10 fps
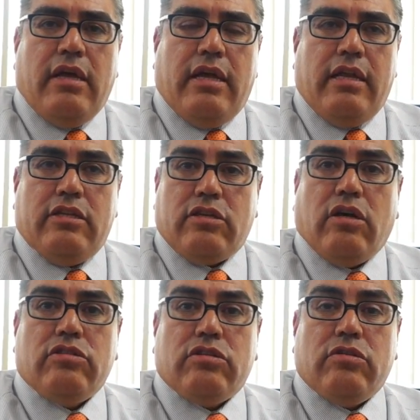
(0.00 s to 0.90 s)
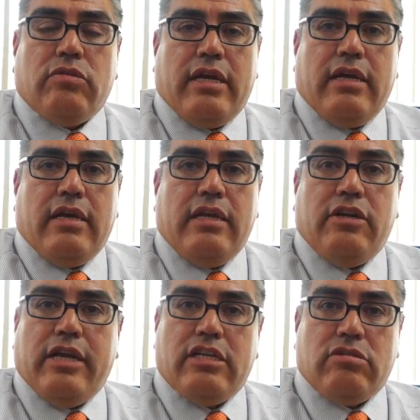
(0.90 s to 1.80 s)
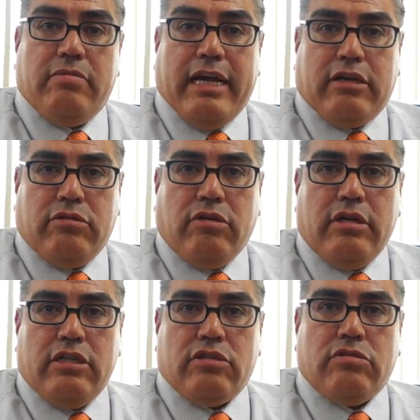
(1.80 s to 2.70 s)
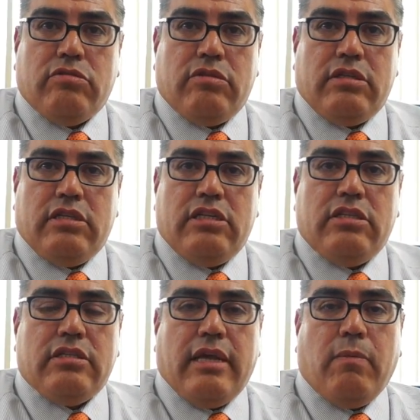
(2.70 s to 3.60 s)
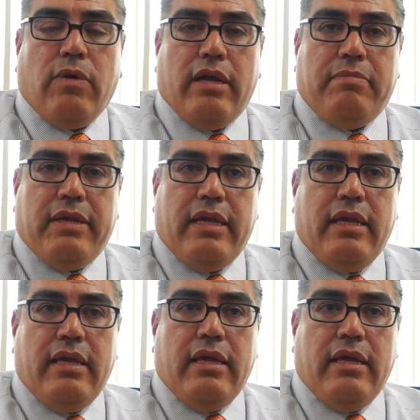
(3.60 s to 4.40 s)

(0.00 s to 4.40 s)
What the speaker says: It is also an international baccalaureate school that teaches MYP,